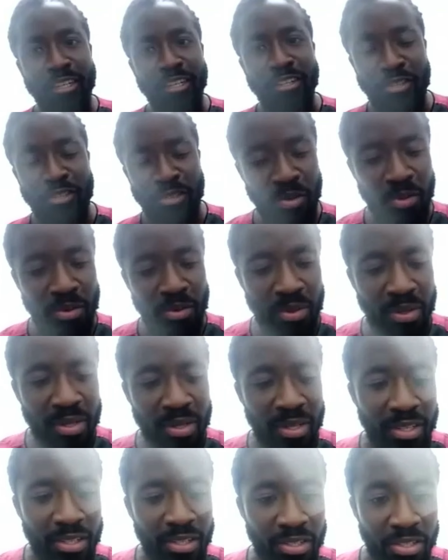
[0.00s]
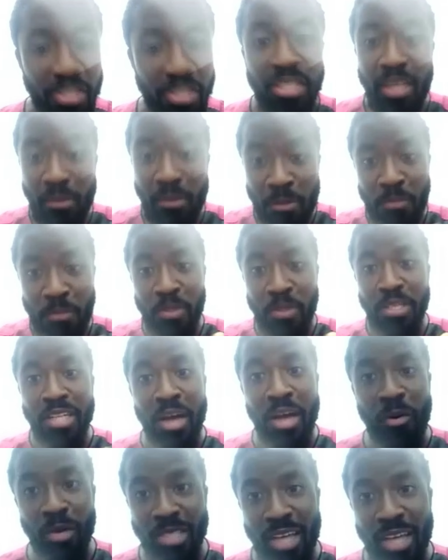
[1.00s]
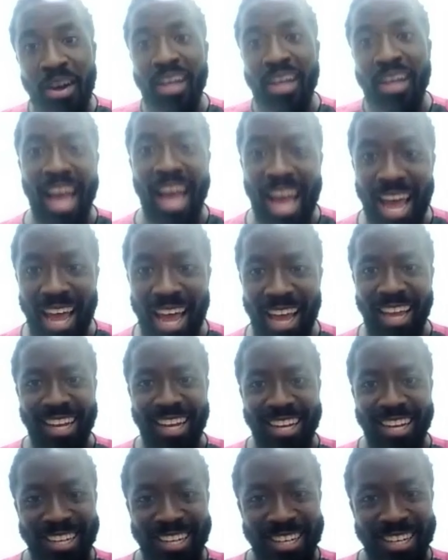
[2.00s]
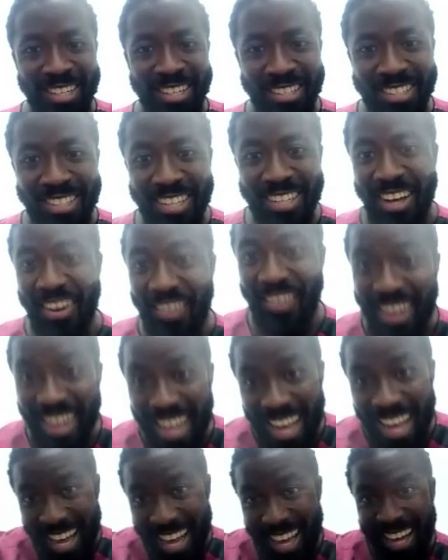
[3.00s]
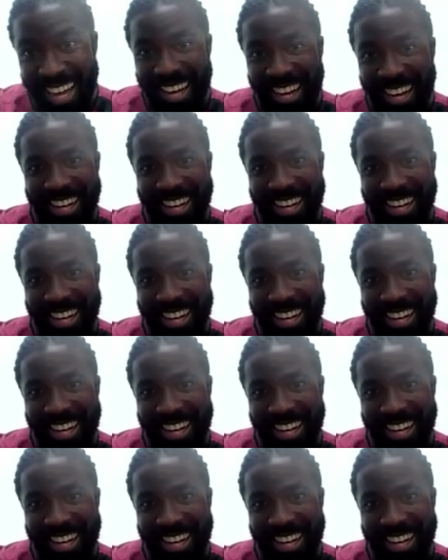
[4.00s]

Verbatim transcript: yeah. so see some speedy that was our guy our yeah